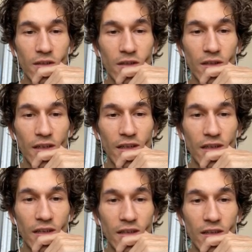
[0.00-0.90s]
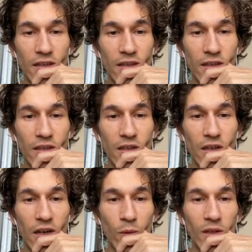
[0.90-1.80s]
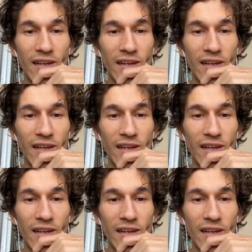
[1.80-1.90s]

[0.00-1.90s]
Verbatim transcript: yeah I don't want to